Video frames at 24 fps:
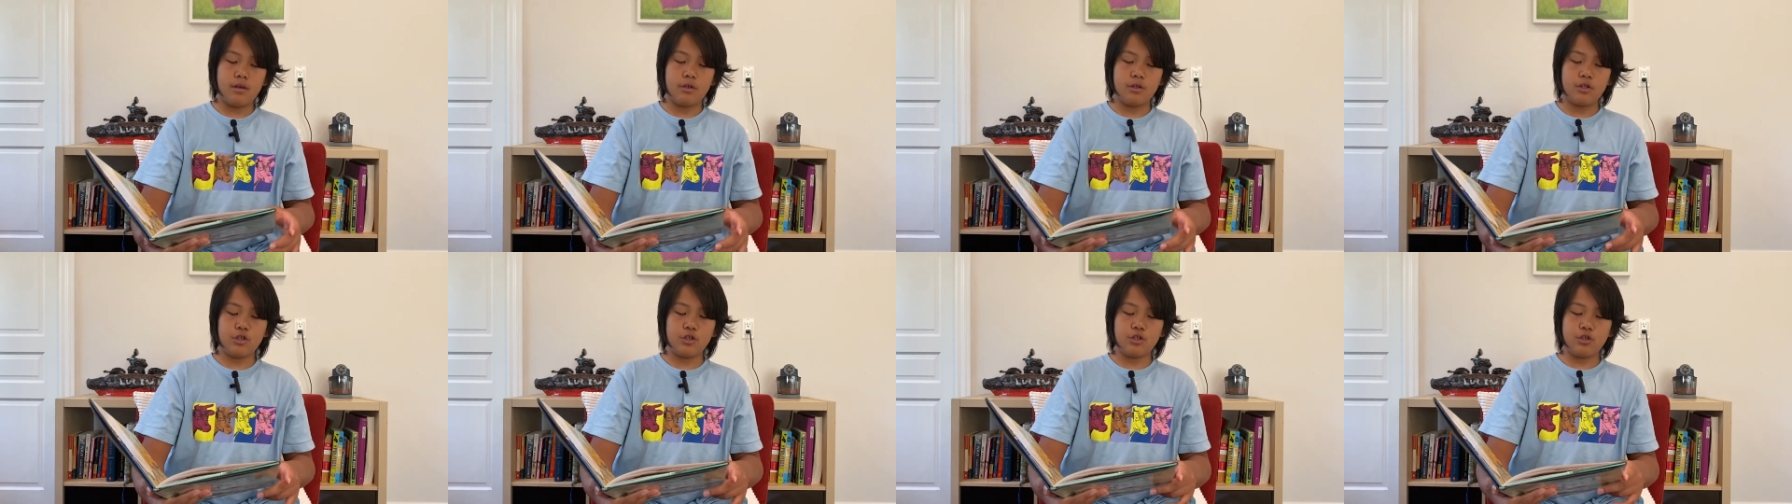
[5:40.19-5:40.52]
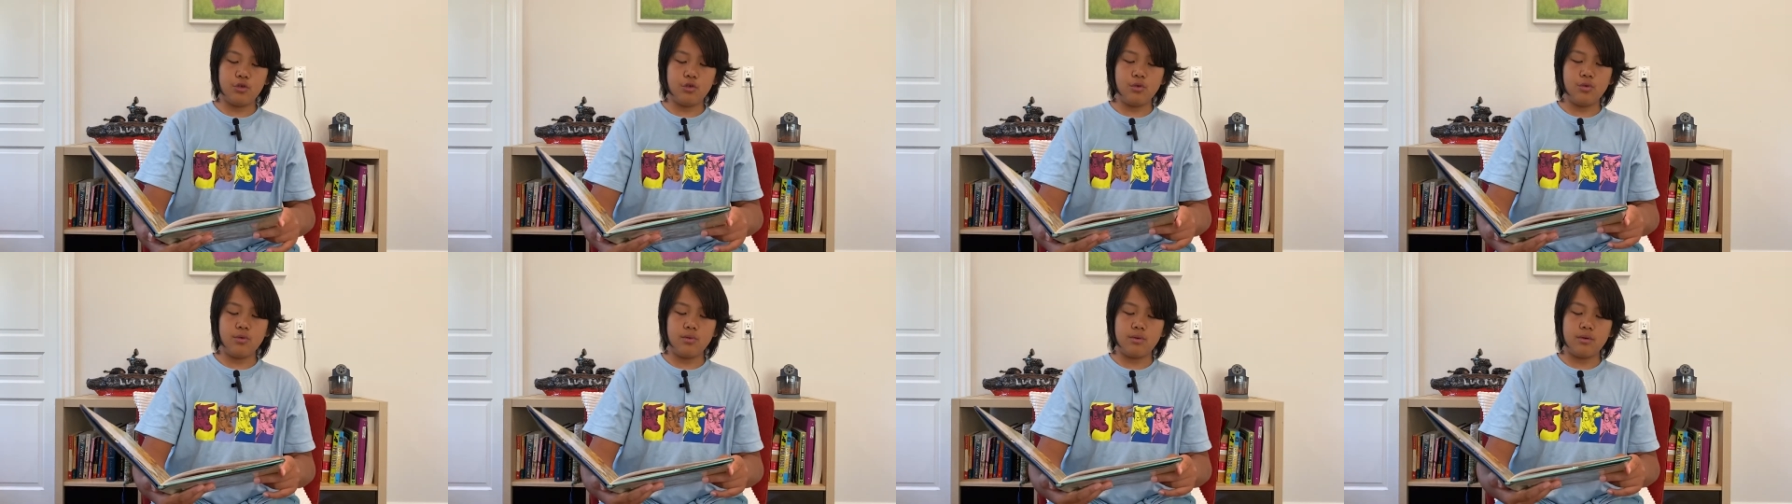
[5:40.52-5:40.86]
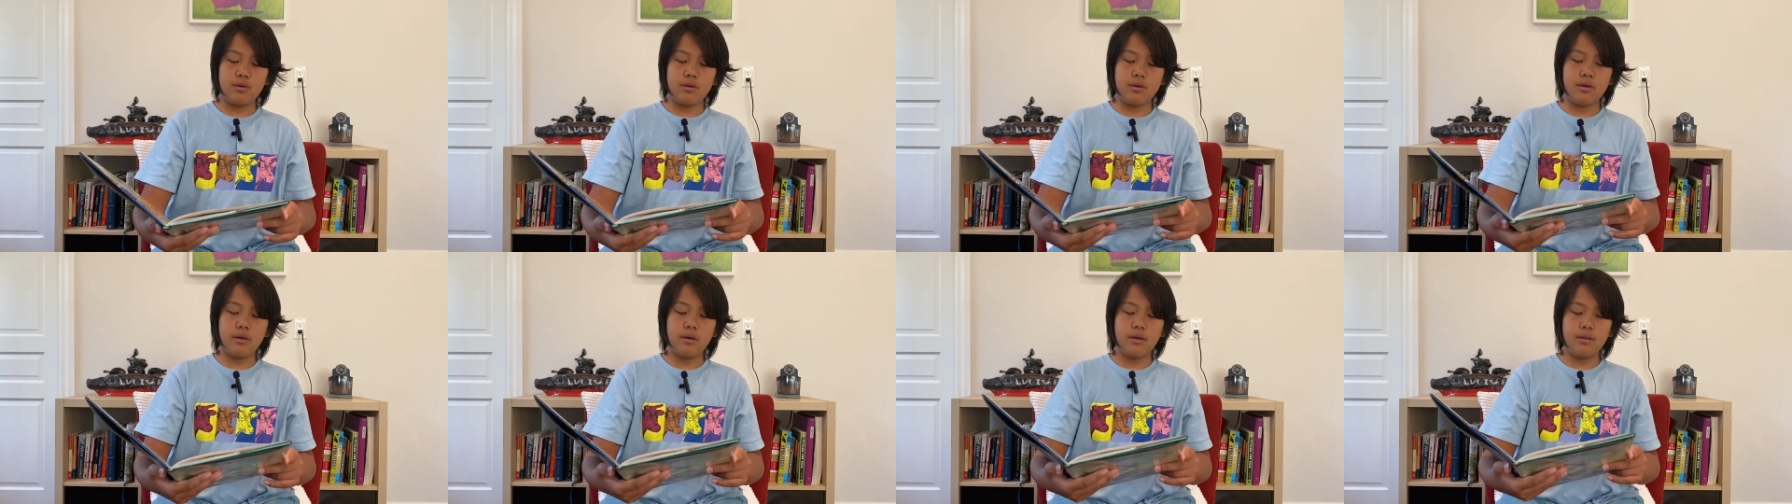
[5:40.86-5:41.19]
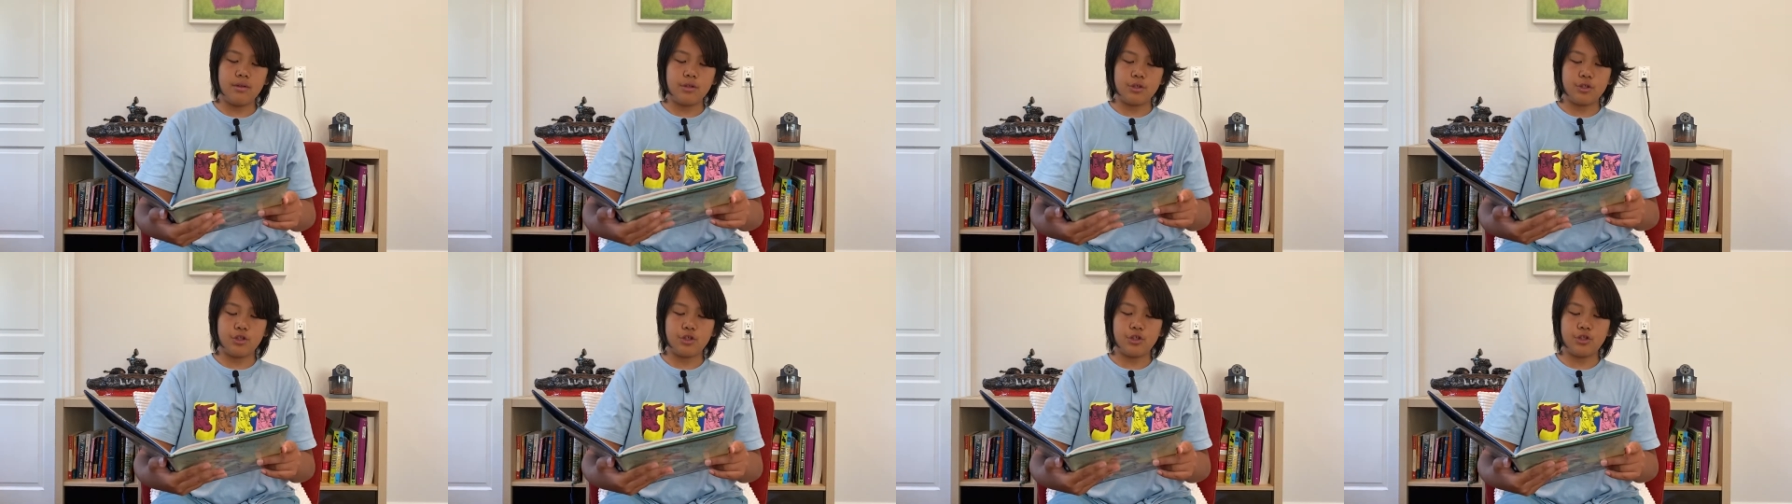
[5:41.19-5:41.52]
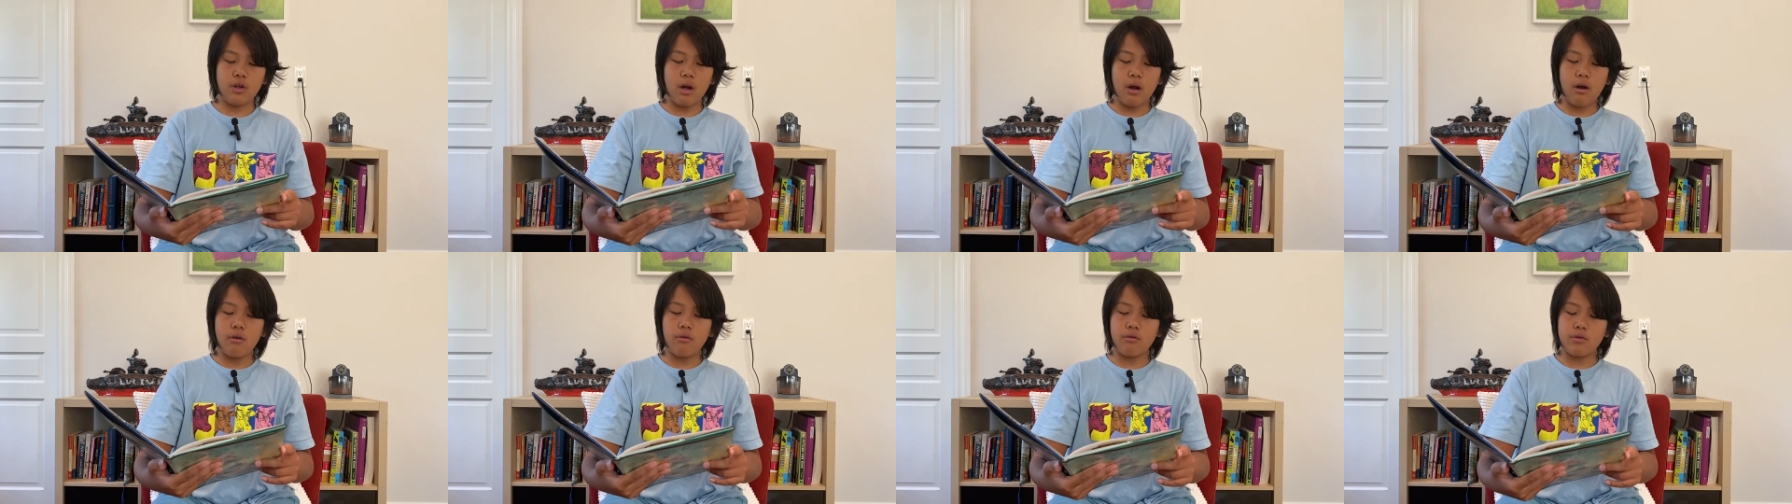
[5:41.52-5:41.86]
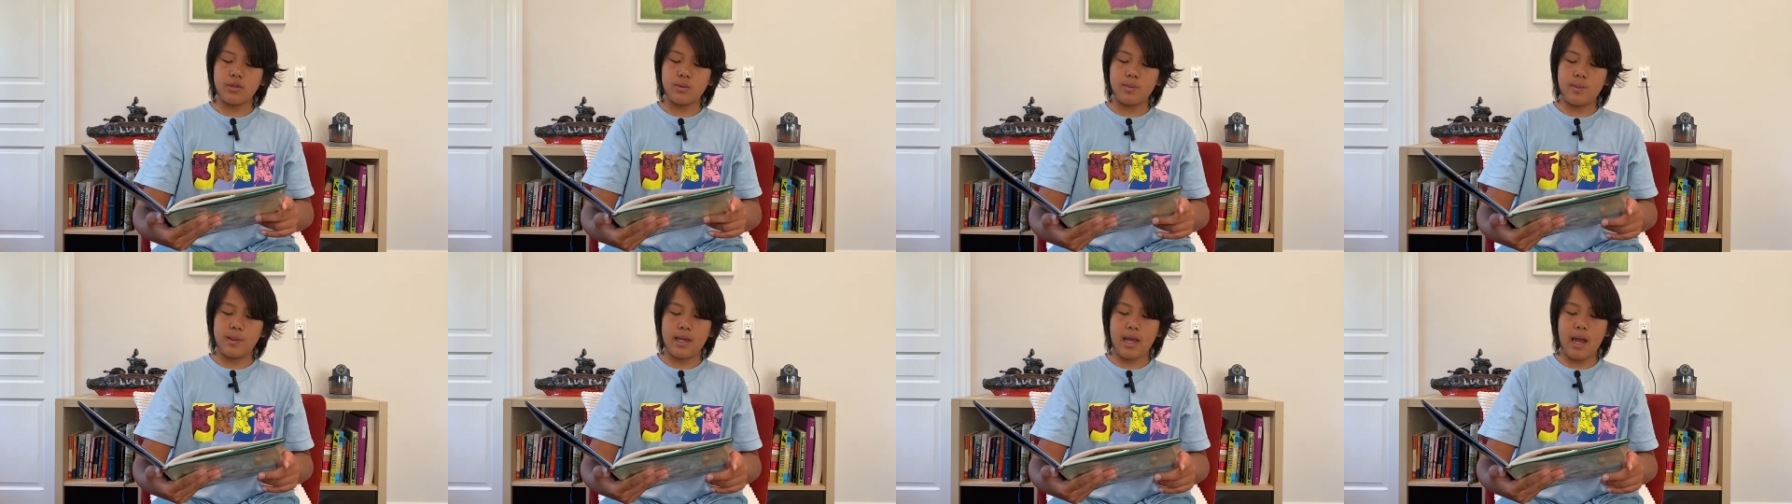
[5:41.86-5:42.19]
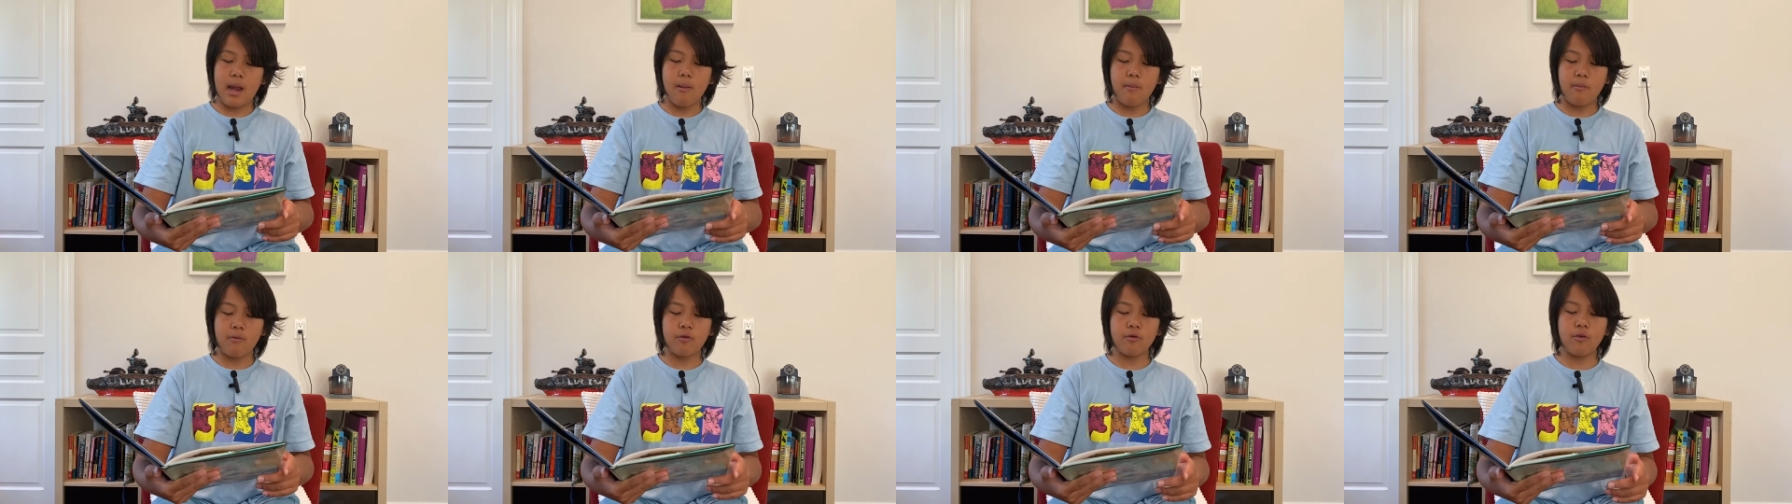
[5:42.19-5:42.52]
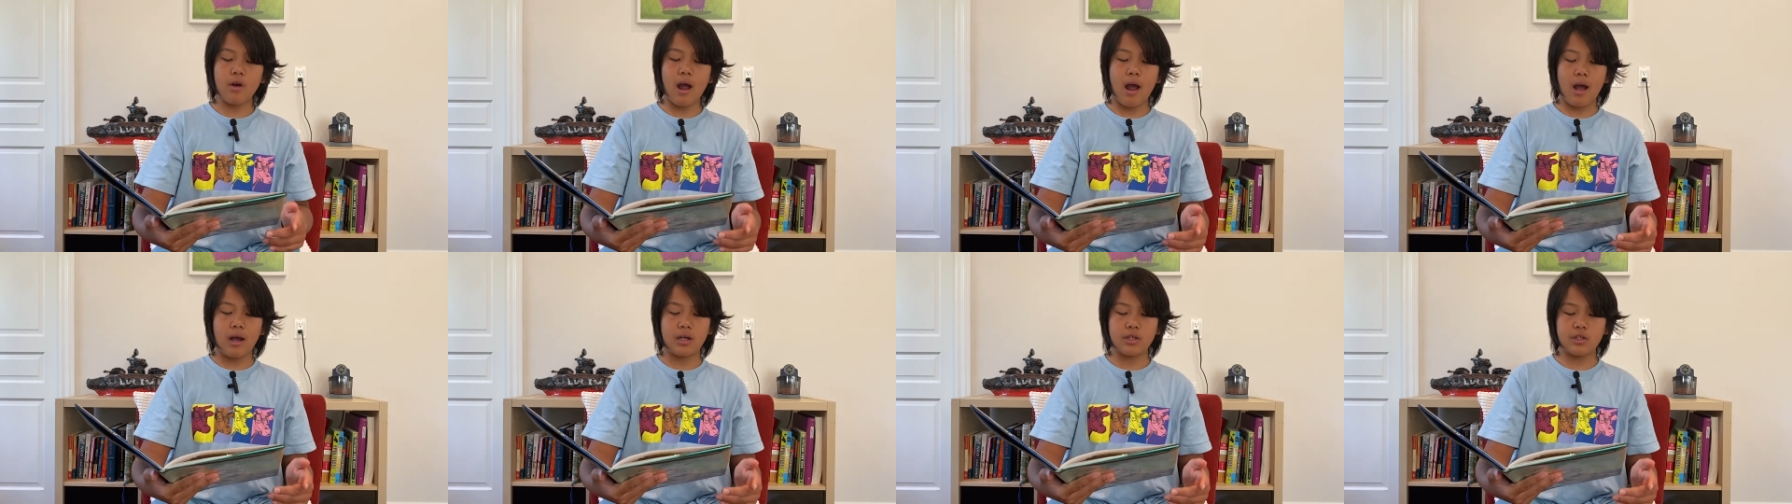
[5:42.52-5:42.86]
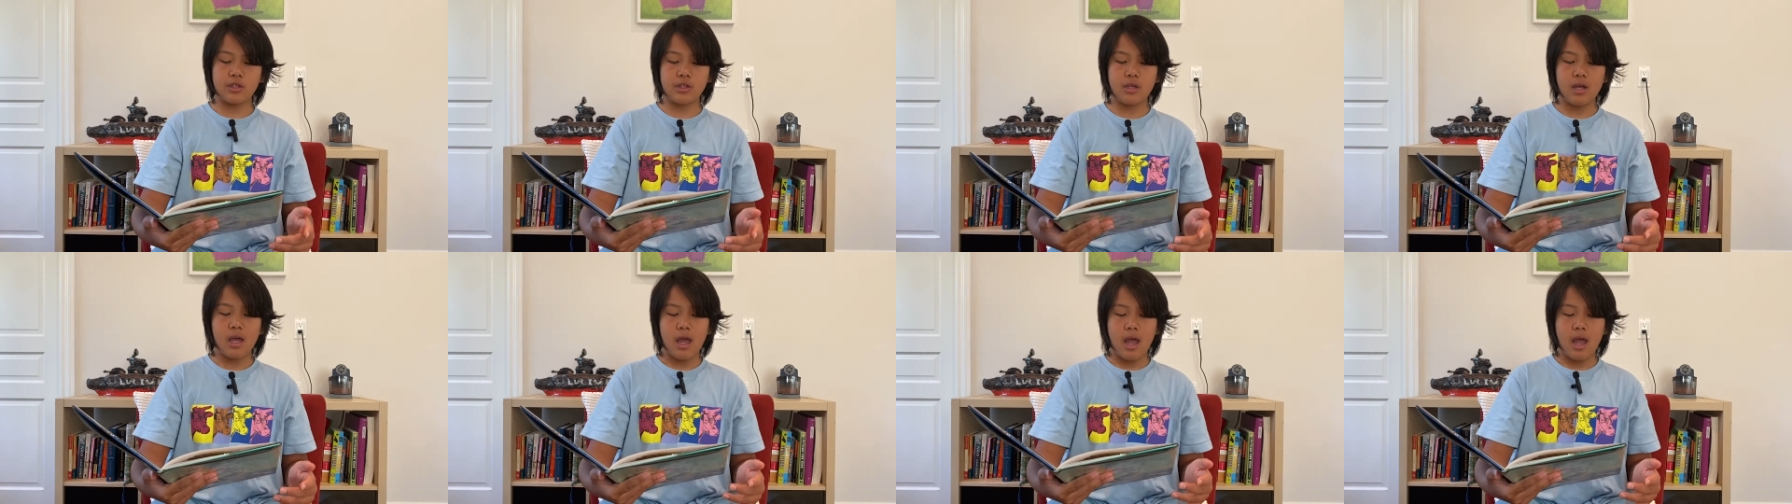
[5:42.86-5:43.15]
Soon the stones became rocks,